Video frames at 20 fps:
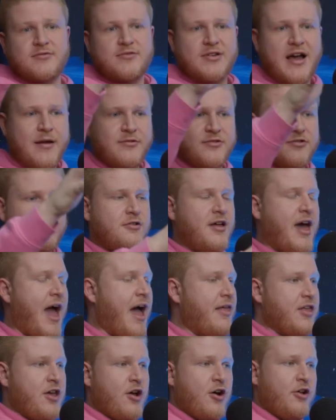some time to do
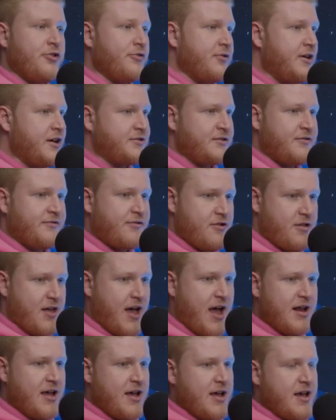that. And the only reason for
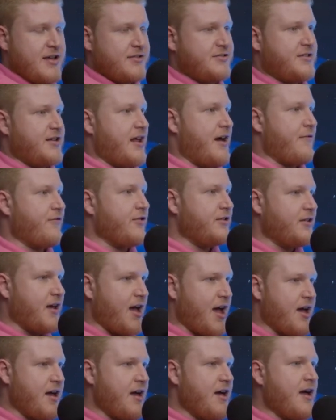that is that every
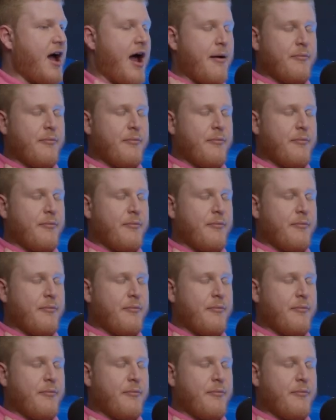day